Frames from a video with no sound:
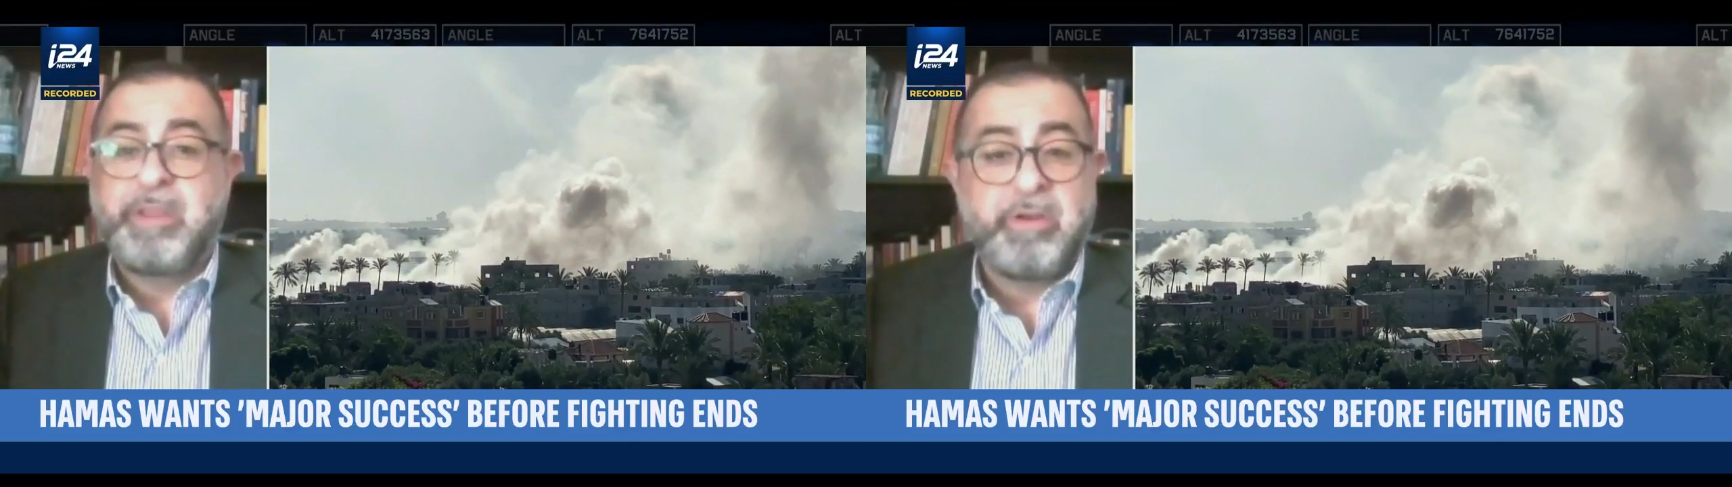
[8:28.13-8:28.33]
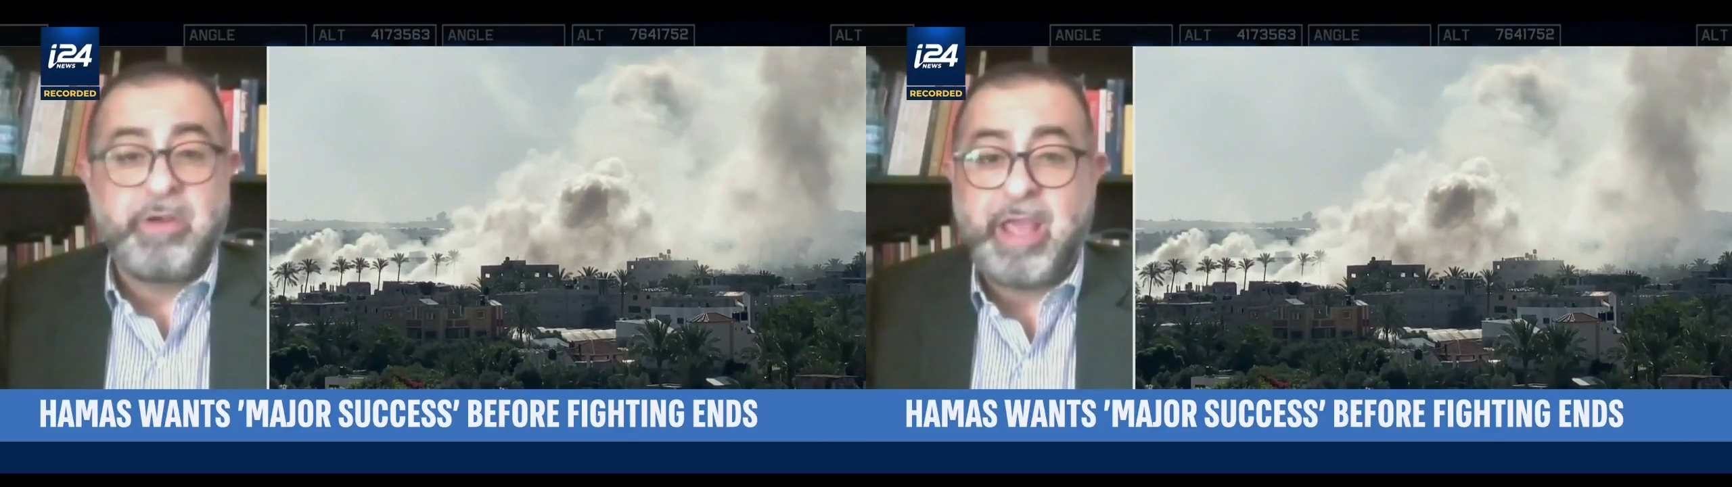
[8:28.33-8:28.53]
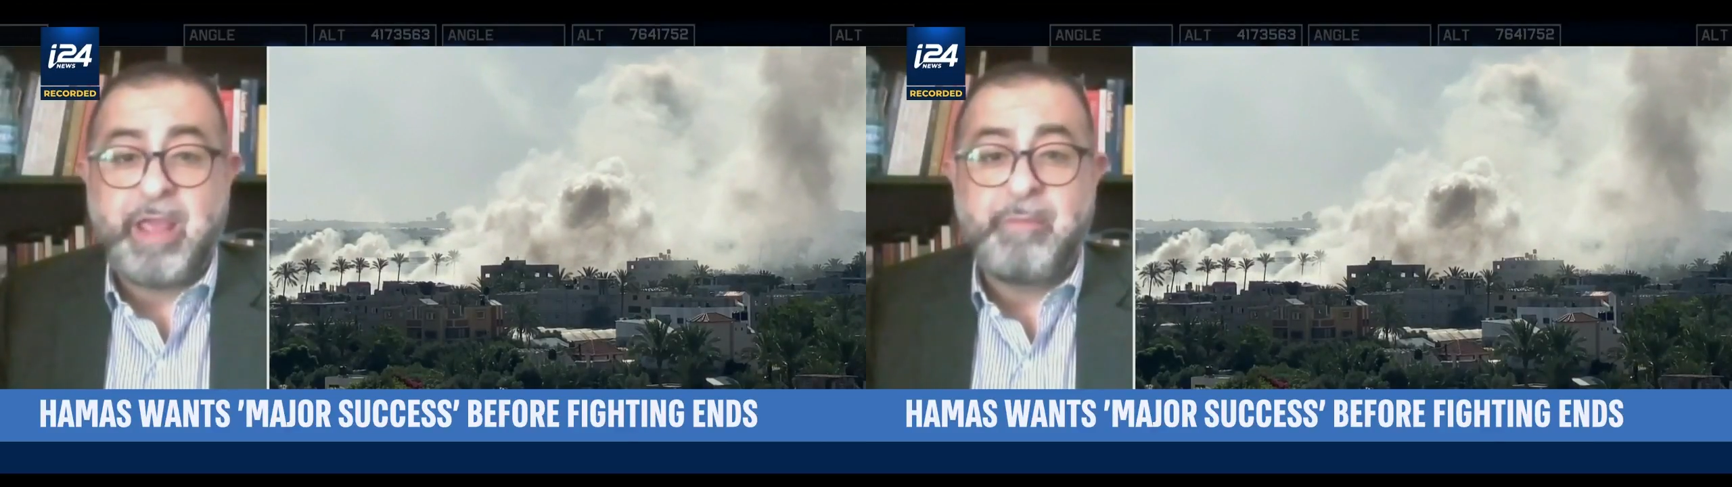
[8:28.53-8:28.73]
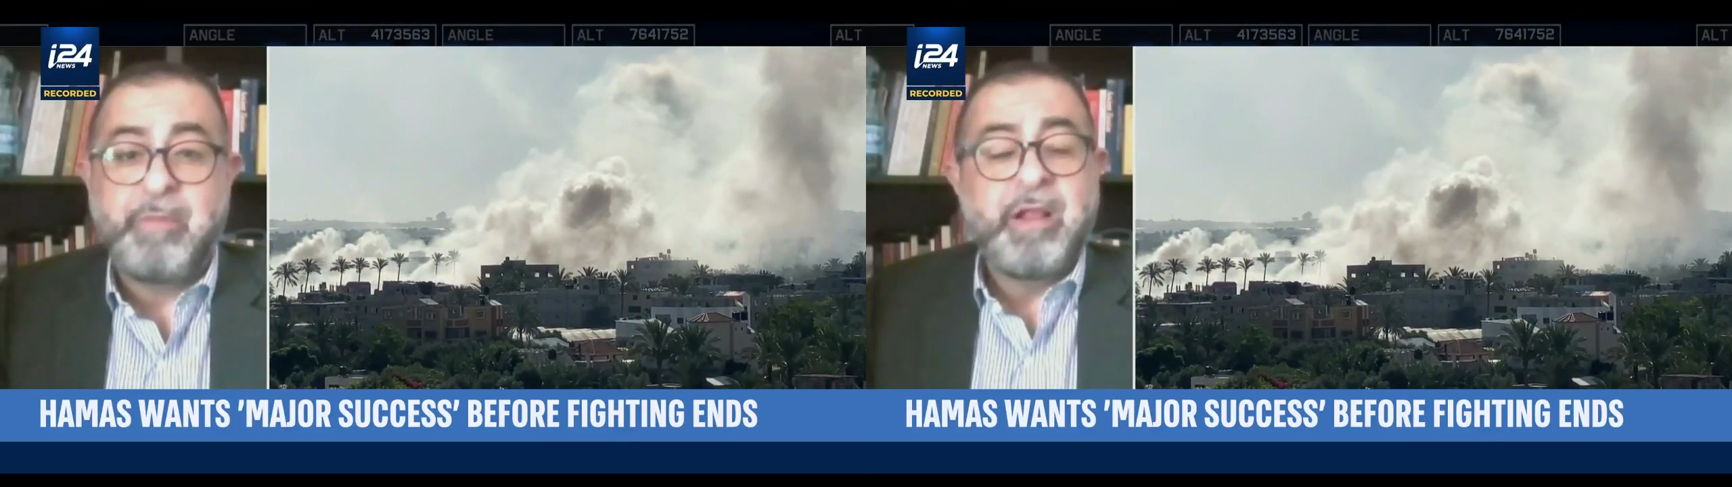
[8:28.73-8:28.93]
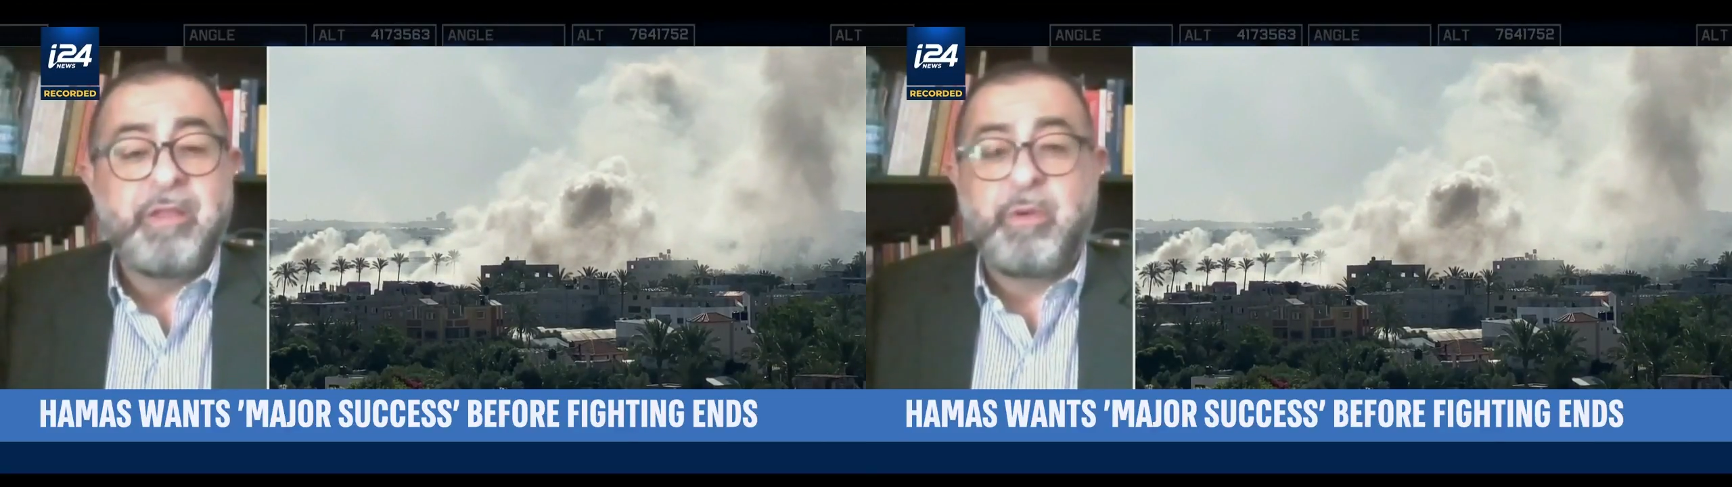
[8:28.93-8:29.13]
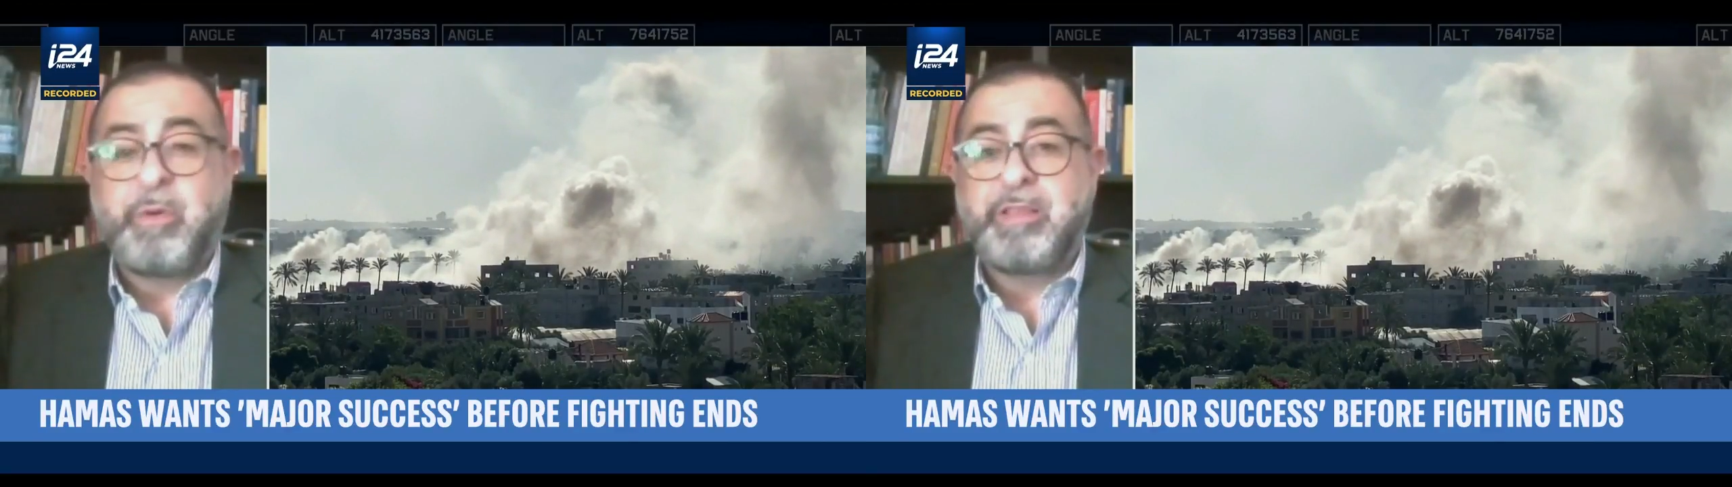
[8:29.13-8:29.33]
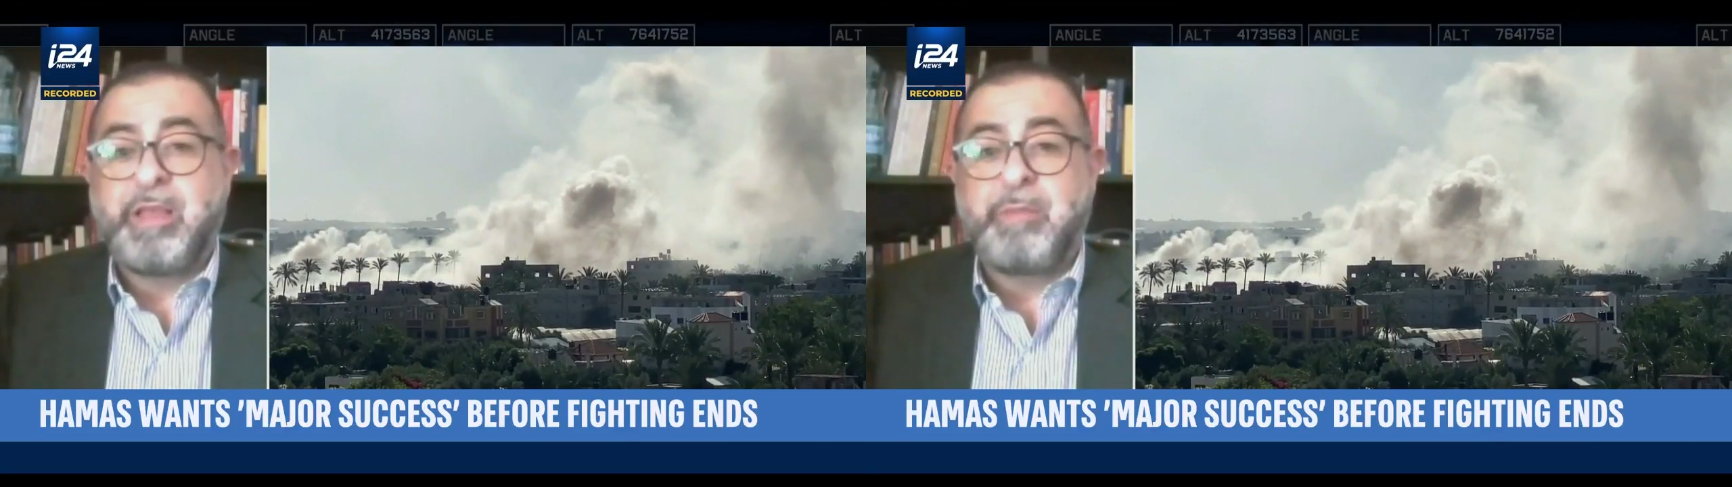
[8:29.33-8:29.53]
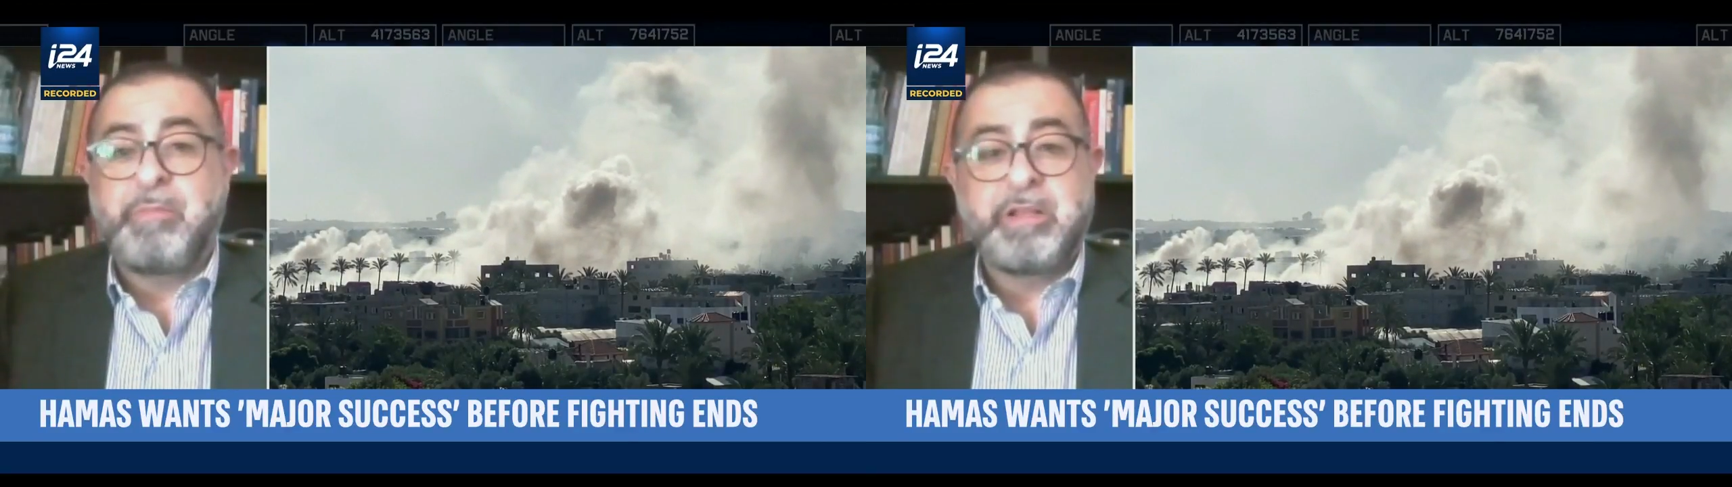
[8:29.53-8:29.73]
video game the way
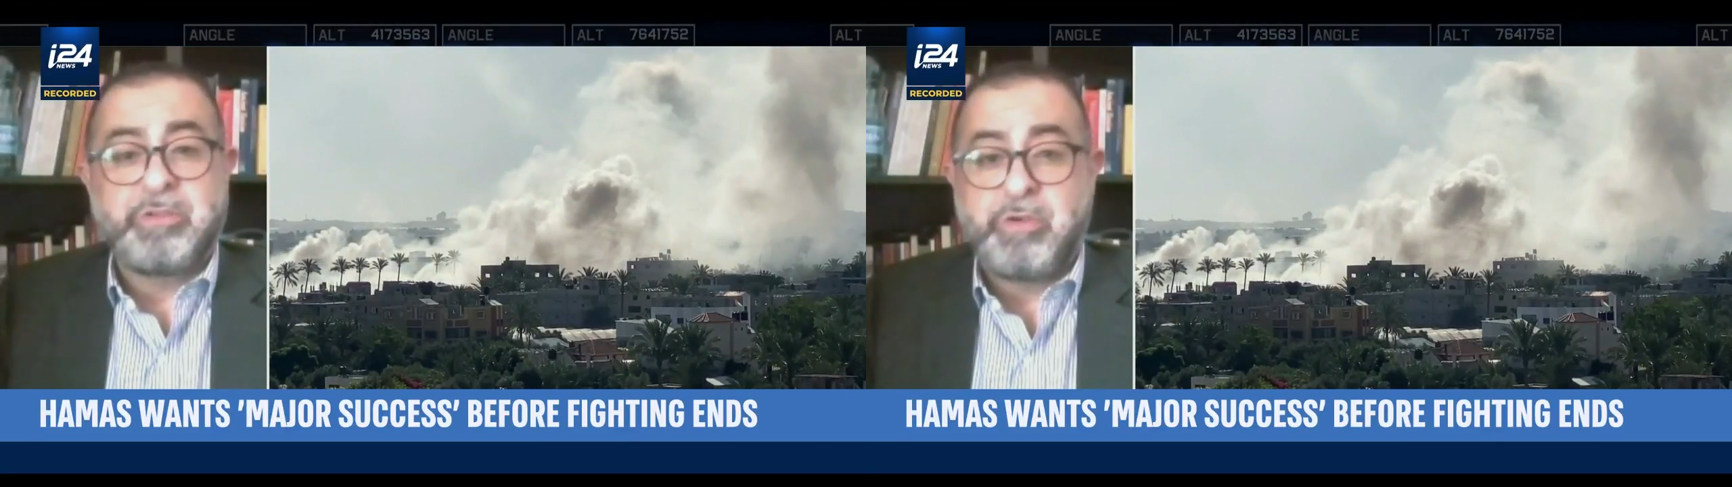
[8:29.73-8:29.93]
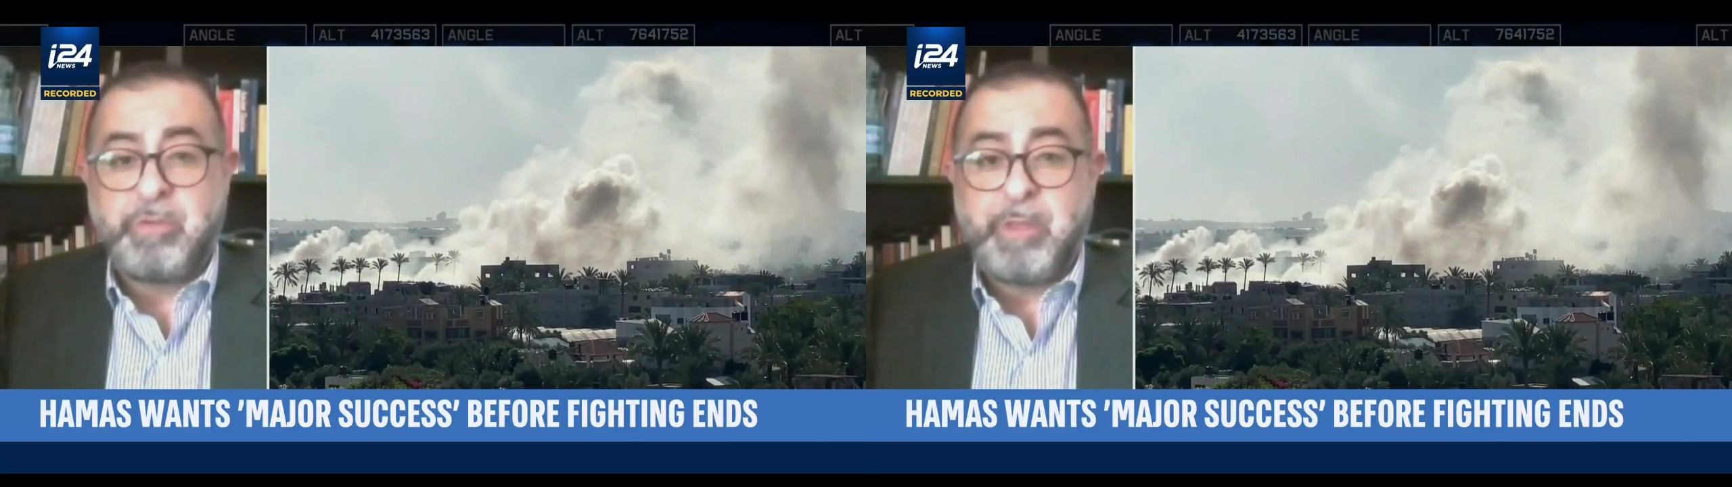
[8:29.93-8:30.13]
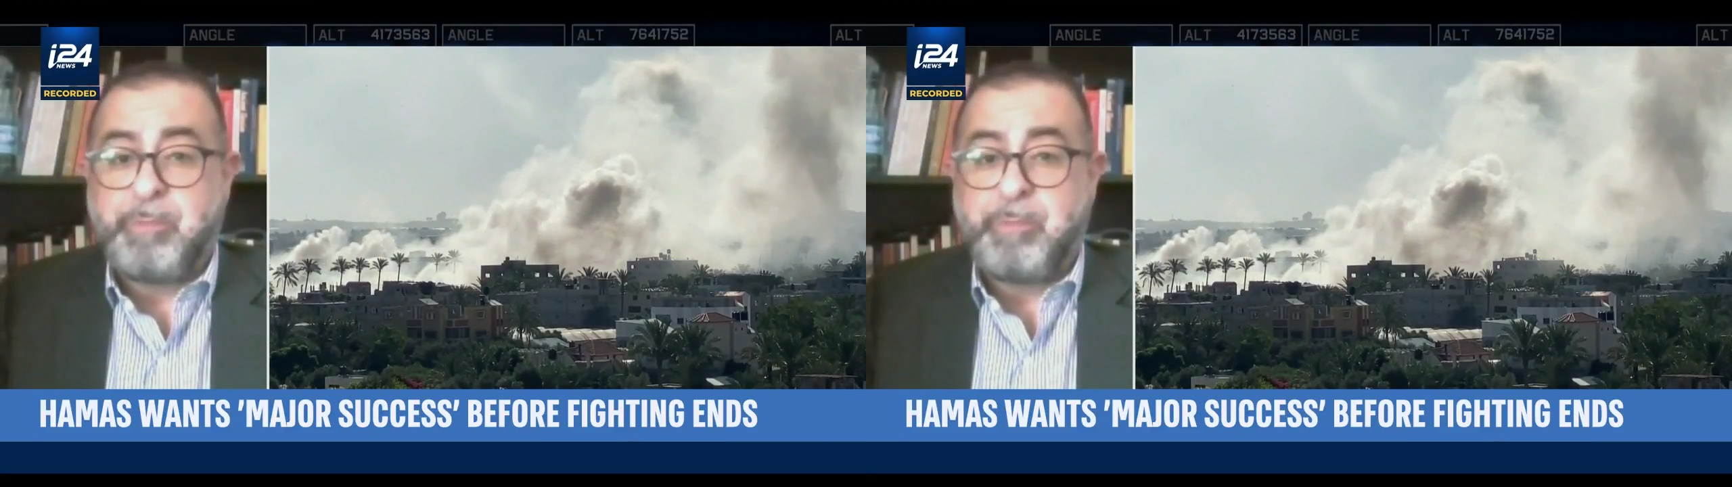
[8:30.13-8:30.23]
that military